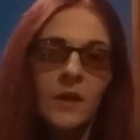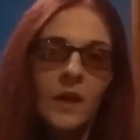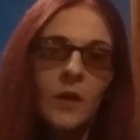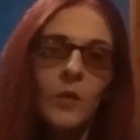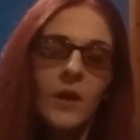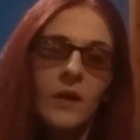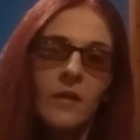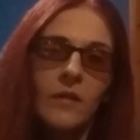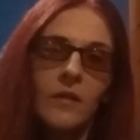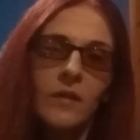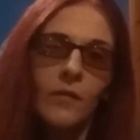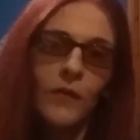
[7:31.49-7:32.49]
Anyway,
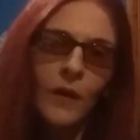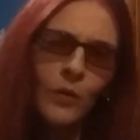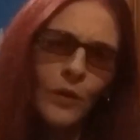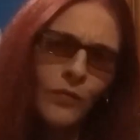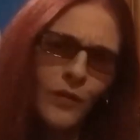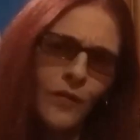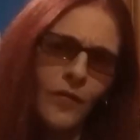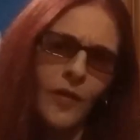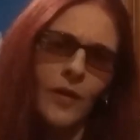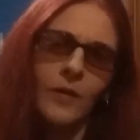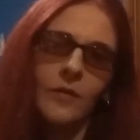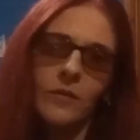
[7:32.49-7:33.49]
the founder of this
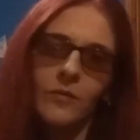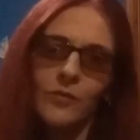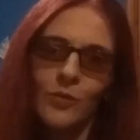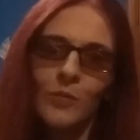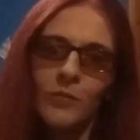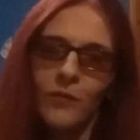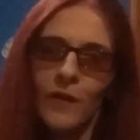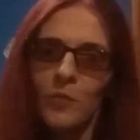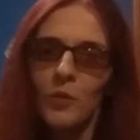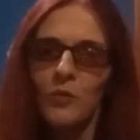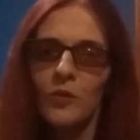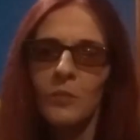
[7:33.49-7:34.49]

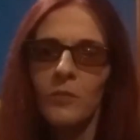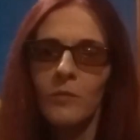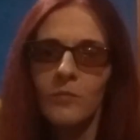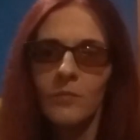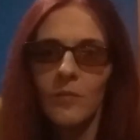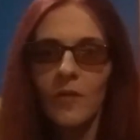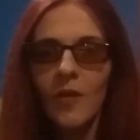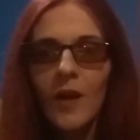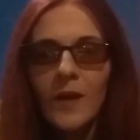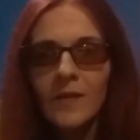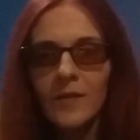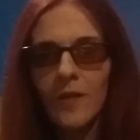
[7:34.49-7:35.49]
Facebook group,
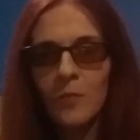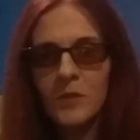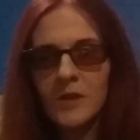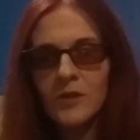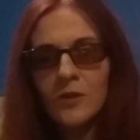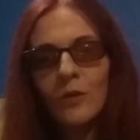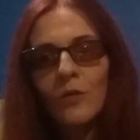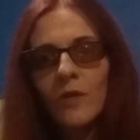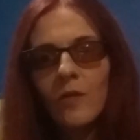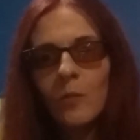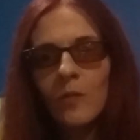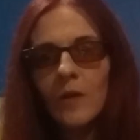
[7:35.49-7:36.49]
signed this petition on
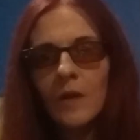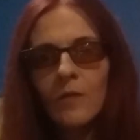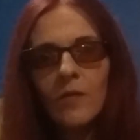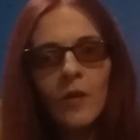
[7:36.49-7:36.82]
Christmas Eve.